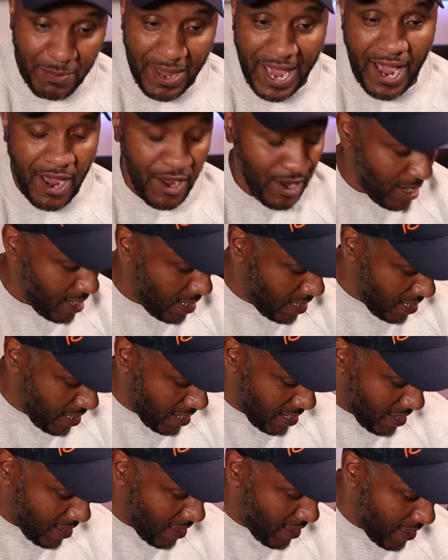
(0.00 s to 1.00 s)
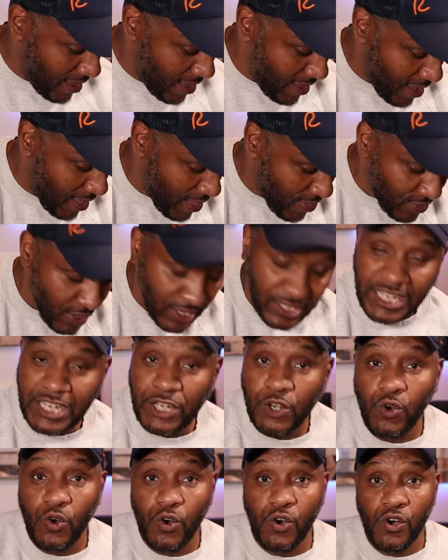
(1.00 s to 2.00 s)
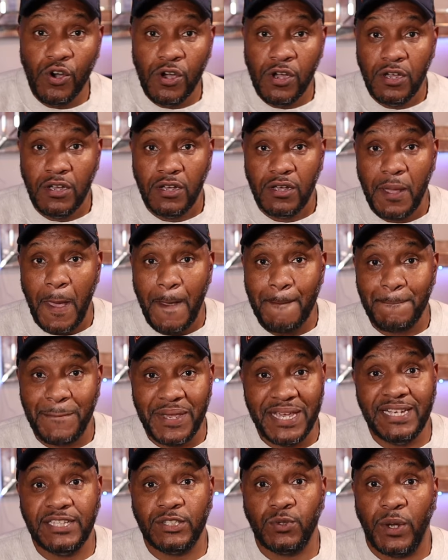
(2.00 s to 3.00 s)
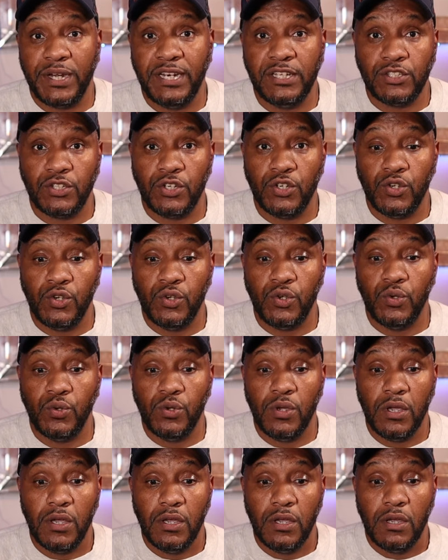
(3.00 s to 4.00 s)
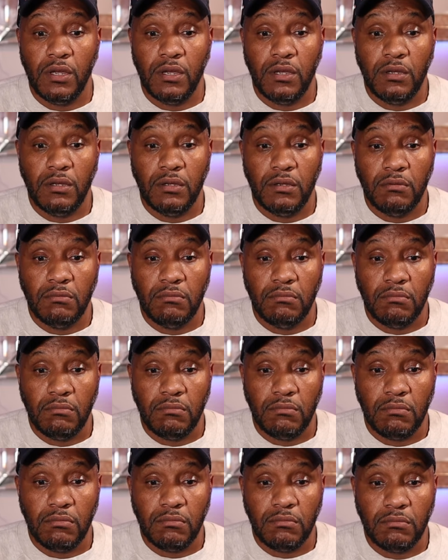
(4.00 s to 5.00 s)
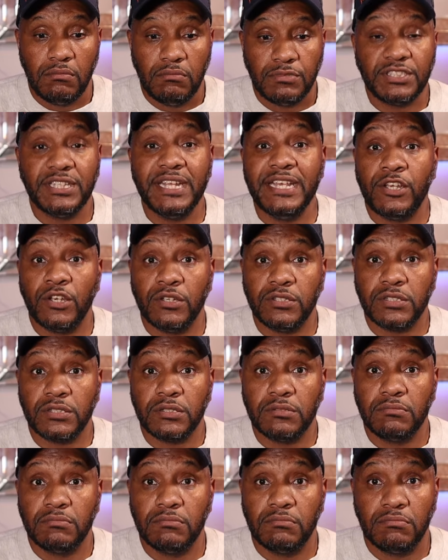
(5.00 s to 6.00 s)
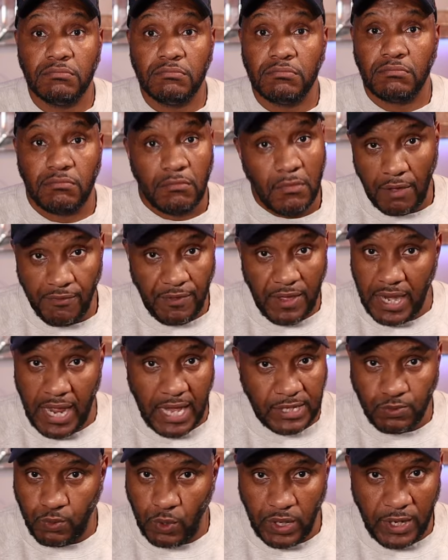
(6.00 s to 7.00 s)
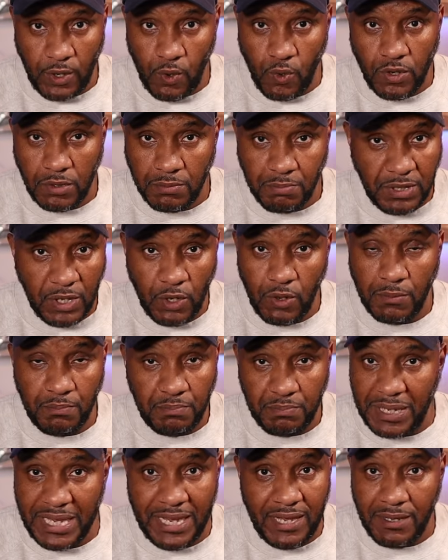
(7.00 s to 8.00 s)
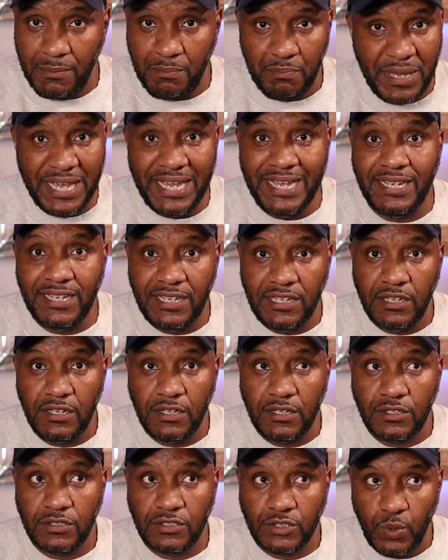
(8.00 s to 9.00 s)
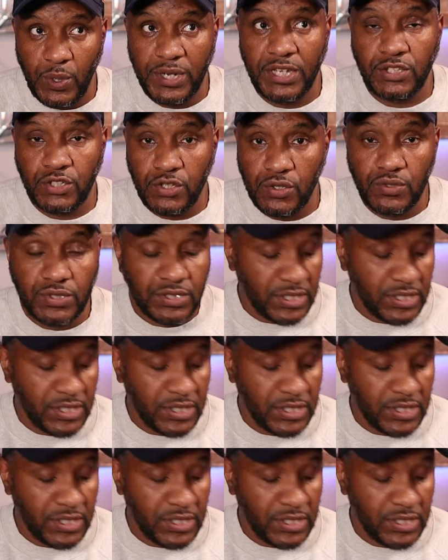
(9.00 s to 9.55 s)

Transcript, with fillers: about the Dior B22 sneakers. I think that's what they call them, Dior B, B22